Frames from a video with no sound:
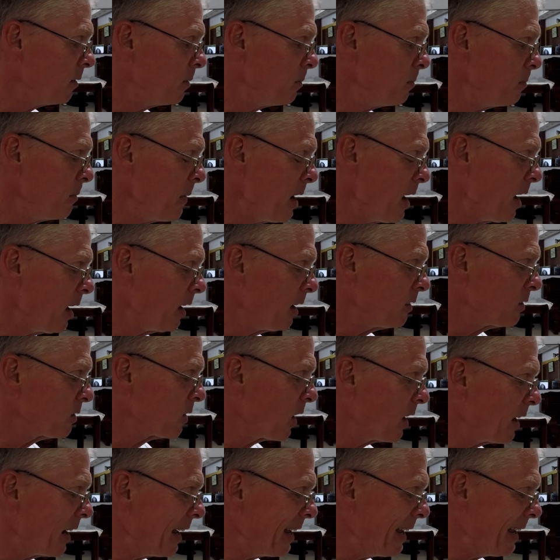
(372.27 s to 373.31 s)
man, it's
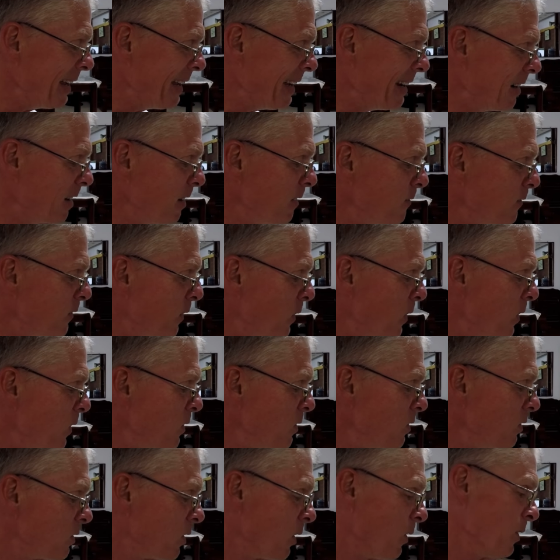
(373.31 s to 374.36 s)
got
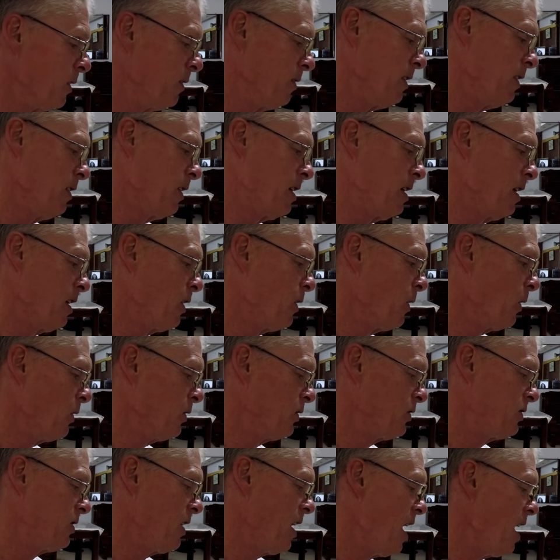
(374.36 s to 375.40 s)
earphones so you can go
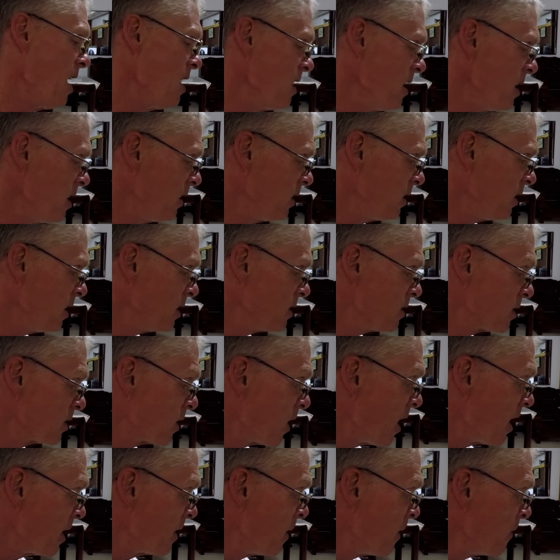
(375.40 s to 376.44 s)
silent. It's
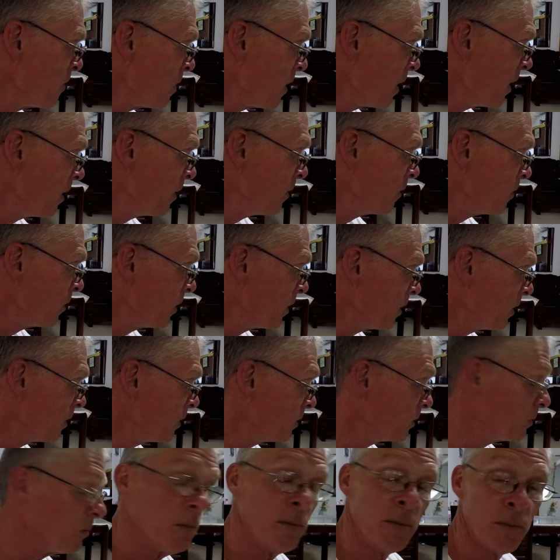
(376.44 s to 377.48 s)
got,
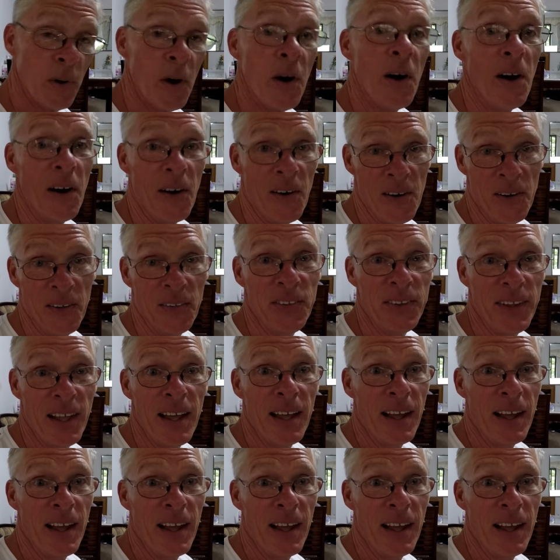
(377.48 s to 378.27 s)
I'm